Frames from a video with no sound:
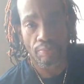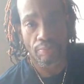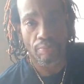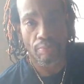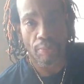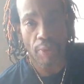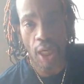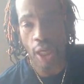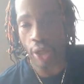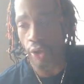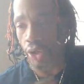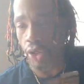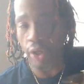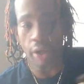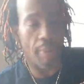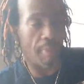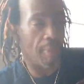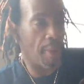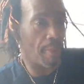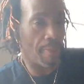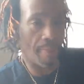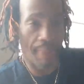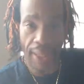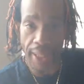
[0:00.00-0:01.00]
Are you here to be a
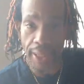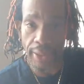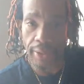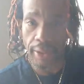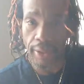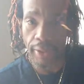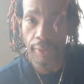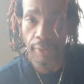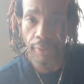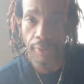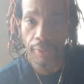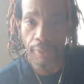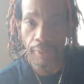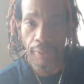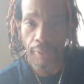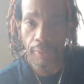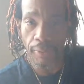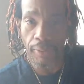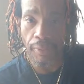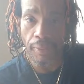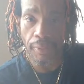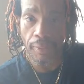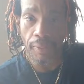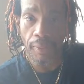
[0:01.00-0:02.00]
painter
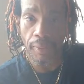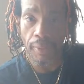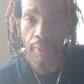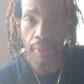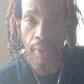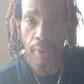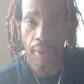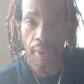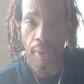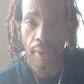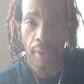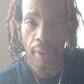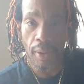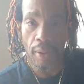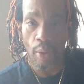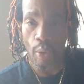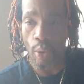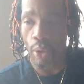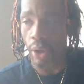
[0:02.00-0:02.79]
or a